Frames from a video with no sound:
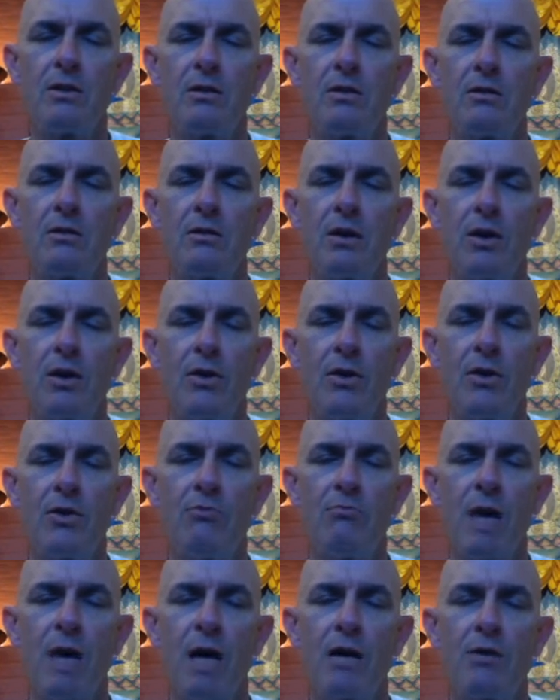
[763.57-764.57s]
Although
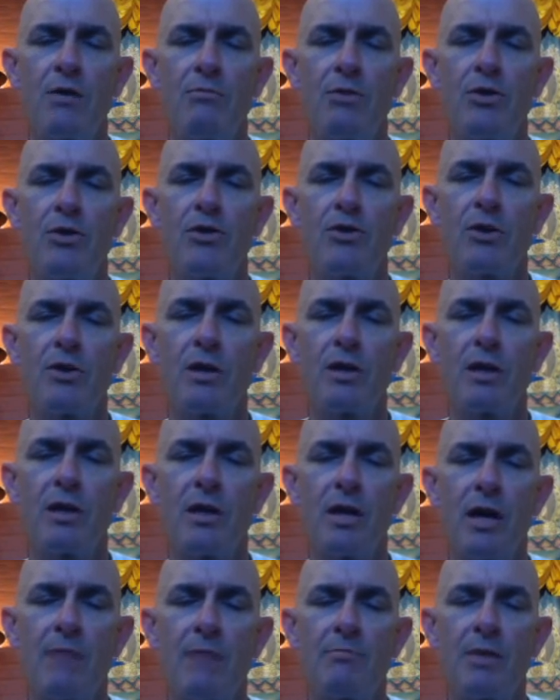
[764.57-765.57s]
Mahamudra
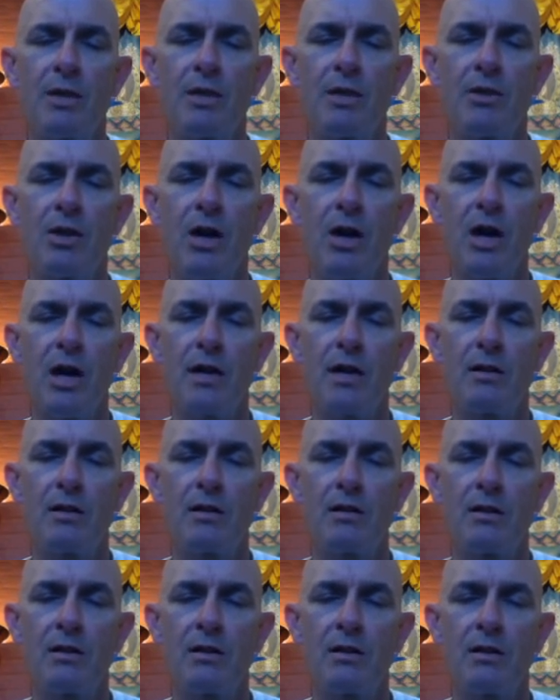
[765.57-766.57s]
cannot be taught,
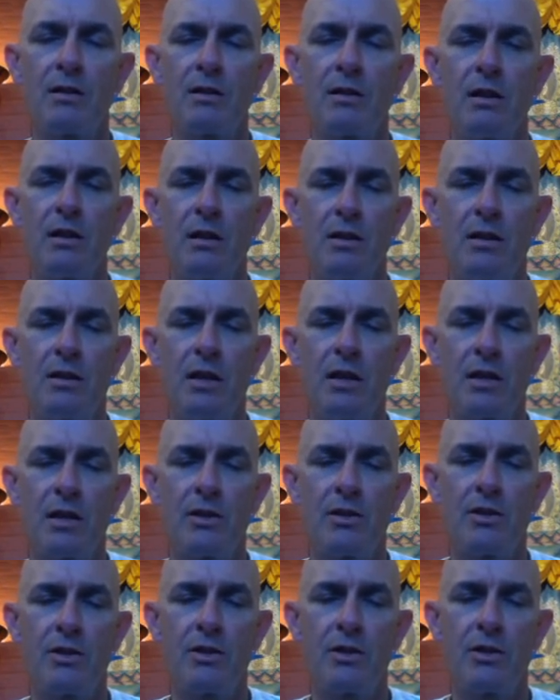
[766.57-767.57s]

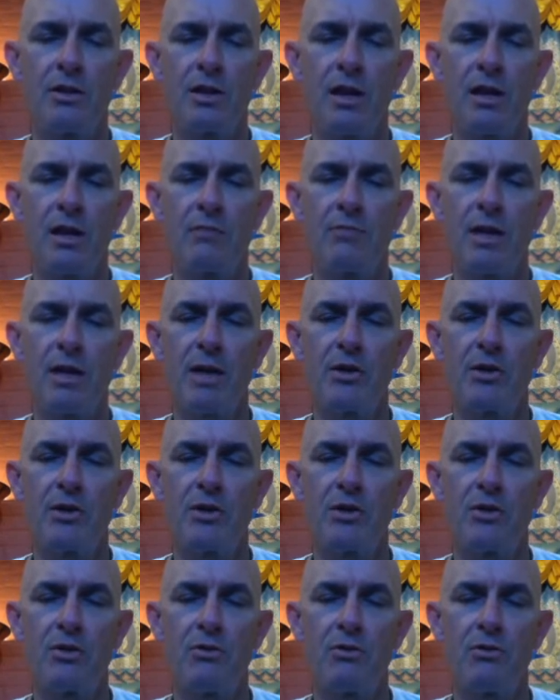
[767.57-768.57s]
intelligent and patient
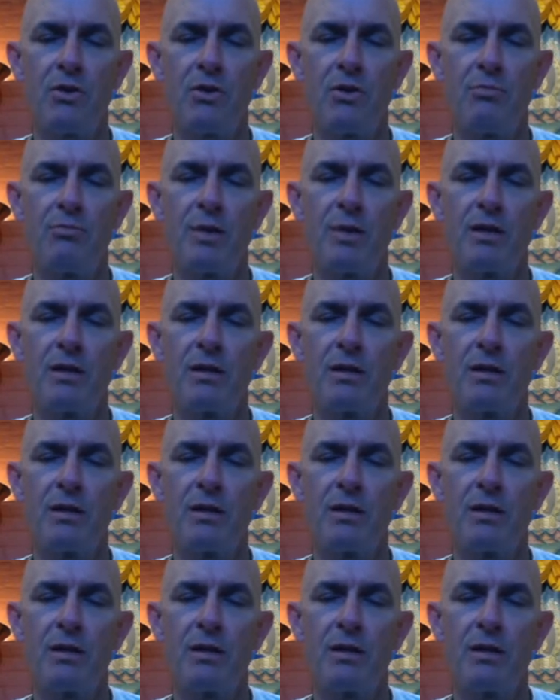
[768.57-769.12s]
Naropa,